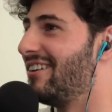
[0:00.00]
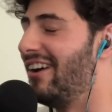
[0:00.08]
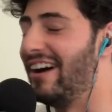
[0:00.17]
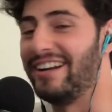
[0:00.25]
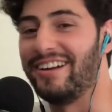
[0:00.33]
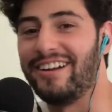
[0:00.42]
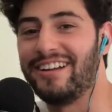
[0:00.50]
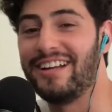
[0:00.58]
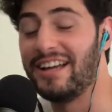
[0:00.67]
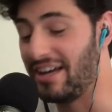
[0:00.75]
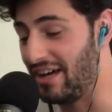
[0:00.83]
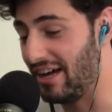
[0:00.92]
All right.
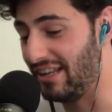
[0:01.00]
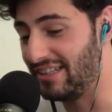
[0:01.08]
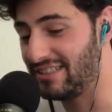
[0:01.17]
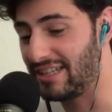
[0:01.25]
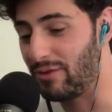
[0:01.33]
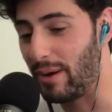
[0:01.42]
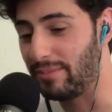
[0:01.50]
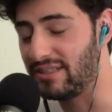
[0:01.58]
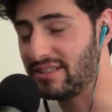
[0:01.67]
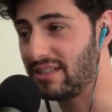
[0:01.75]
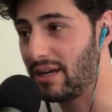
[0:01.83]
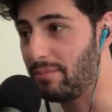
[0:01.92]
Let's wrap
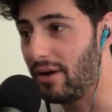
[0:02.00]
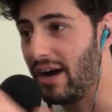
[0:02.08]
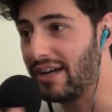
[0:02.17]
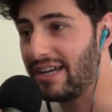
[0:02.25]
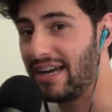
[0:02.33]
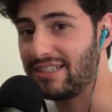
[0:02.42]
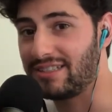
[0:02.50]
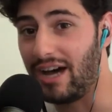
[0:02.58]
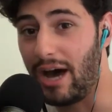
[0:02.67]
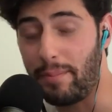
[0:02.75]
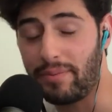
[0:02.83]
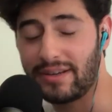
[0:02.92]
this podcast
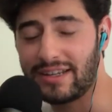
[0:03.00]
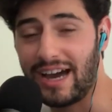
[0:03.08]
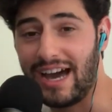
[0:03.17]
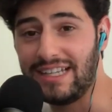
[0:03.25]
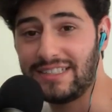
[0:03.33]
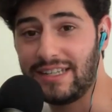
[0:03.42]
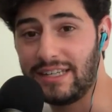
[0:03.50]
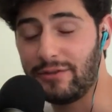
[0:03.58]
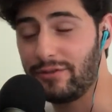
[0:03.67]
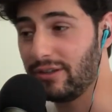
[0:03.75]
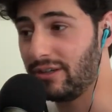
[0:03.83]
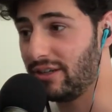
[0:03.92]
up, guys. Thank you
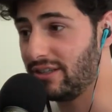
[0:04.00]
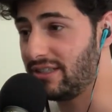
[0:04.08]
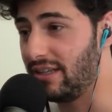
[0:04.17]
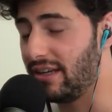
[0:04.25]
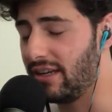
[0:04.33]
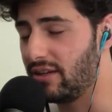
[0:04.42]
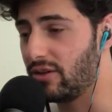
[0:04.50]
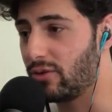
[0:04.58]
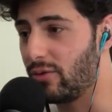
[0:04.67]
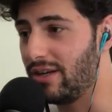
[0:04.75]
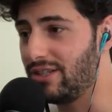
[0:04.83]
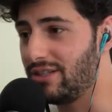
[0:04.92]
for sending in your
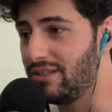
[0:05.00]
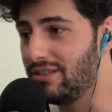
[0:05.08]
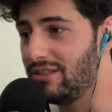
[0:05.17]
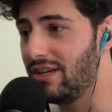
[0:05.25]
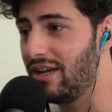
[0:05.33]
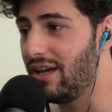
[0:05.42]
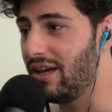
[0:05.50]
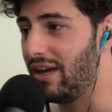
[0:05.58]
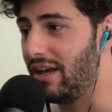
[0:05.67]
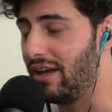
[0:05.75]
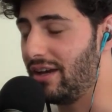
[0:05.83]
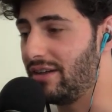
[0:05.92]
questions,
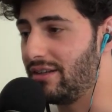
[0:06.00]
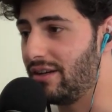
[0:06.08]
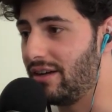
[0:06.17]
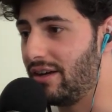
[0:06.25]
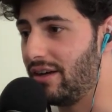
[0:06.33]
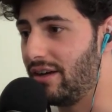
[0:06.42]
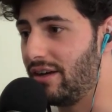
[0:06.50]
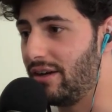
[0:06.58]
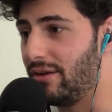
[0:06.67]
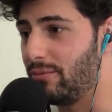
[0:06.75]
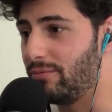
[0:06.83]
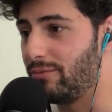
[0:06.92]
and
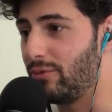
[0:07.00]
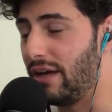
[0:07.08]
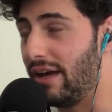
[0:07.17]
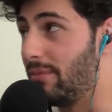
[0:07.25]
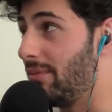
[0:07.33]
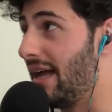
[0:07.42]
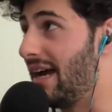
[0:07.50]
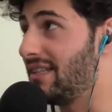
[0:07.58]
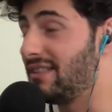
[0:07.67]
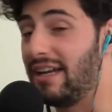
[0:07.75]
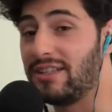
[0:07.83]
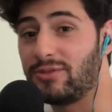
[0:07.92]
we had a
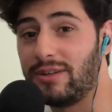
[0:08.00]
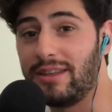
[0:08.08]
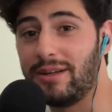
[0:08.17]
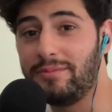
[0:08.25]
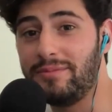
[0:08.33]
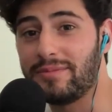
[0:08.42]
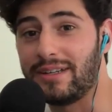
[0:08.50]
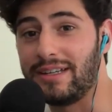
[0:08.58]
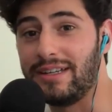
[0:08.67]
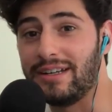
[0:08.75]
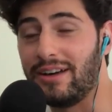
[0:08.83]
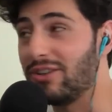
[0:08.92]
blast answering them.
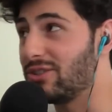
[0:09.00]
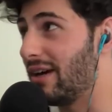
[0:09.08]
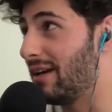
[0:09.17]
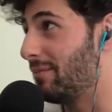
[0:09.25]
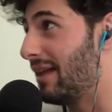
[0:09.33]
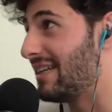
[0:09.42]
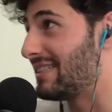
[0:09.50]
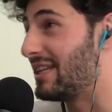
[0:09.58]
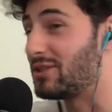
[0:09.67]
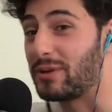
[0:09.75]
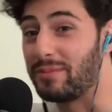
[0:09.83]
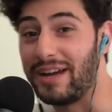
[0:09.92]
He also had a blast
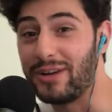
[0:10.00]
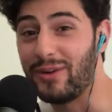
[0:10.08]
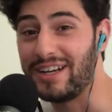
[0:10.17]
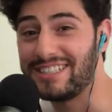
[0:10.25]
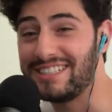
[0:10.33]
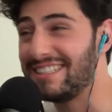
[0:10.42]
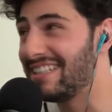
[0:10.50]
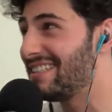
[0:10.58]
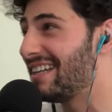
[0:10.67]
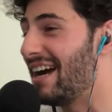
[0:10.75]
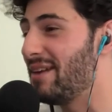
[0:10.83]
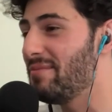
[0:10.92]
answering my questions this
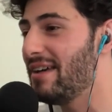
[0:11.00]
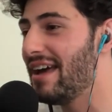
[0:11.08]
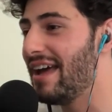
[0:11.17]
time.